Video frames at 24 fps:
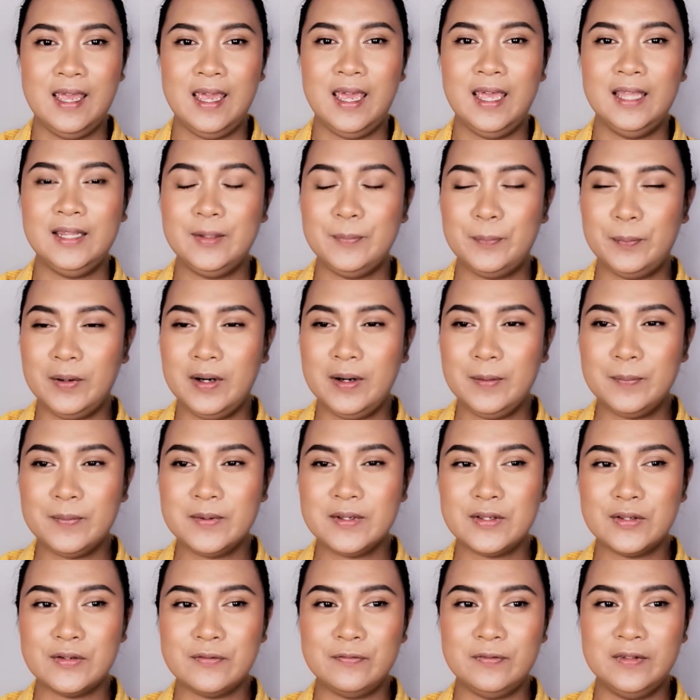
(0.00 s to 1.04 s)
and the
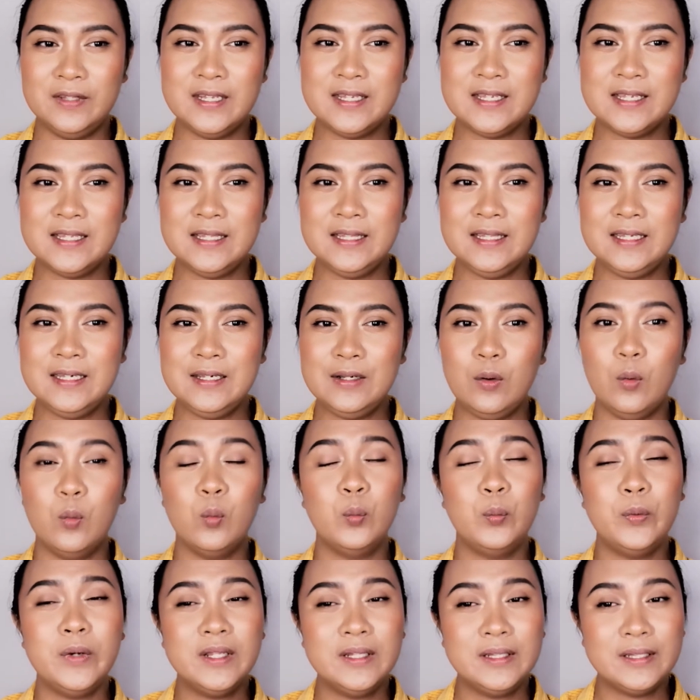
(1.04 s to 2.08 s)
purpose of listening
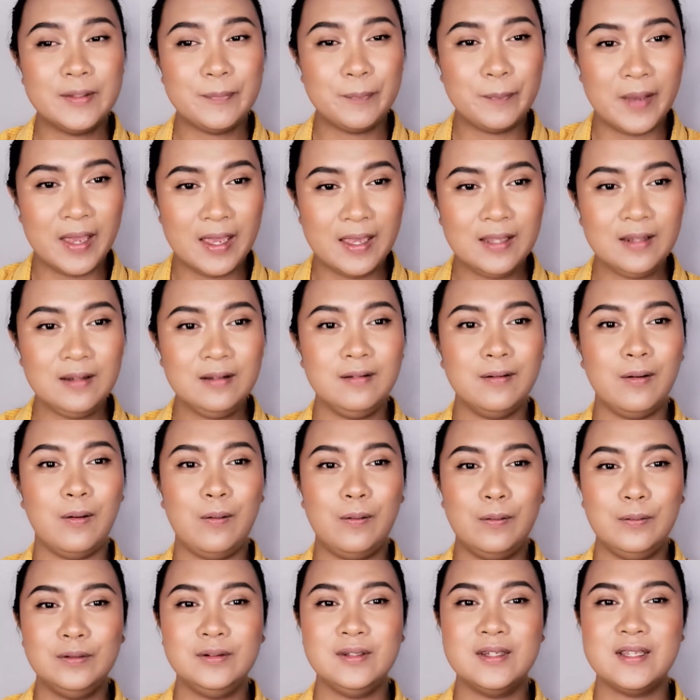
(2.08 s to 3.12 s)
will depend
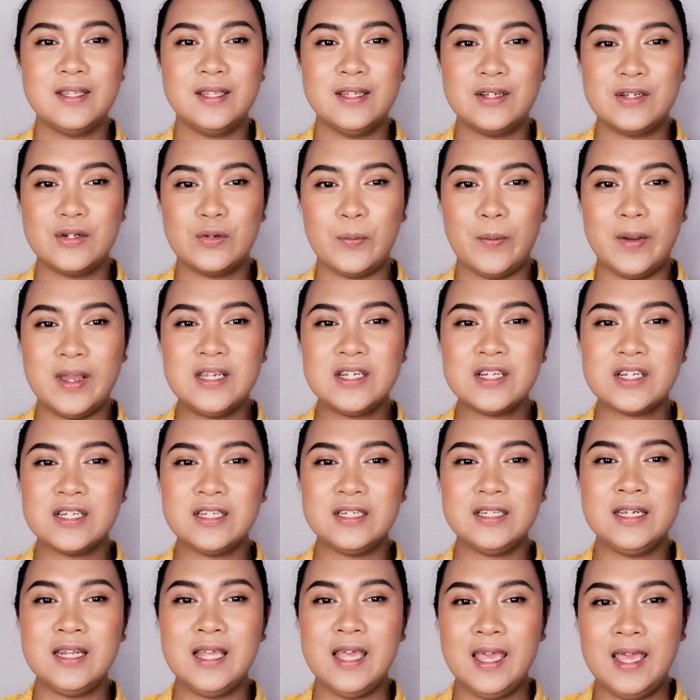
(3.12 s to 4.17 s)
on the
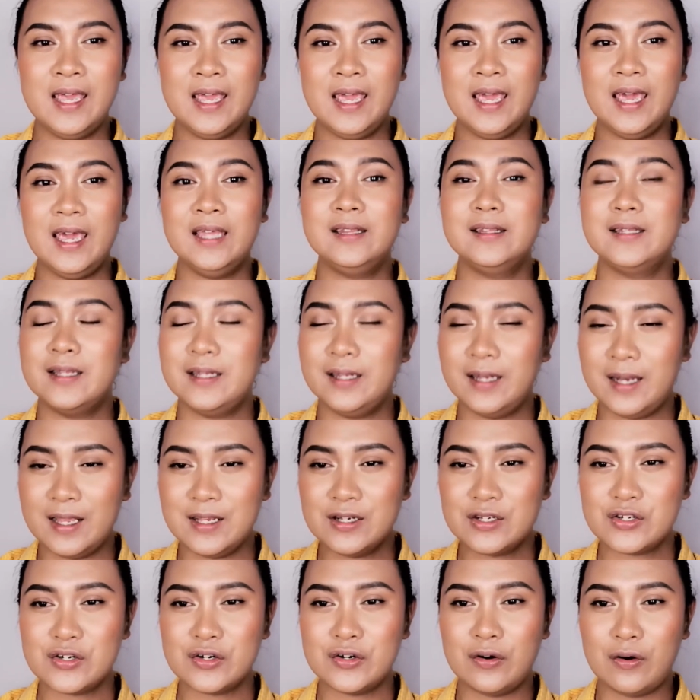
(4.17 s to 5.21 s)
situation and the
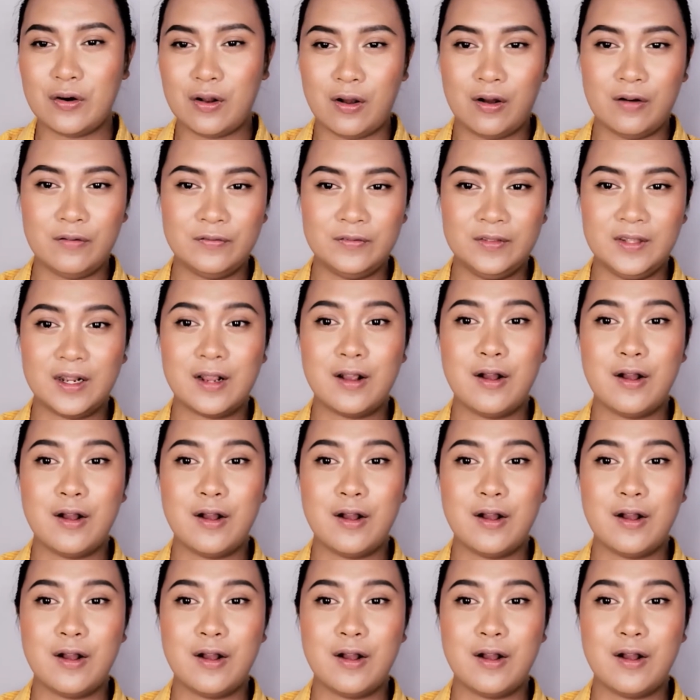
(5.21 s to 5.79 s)
nature of the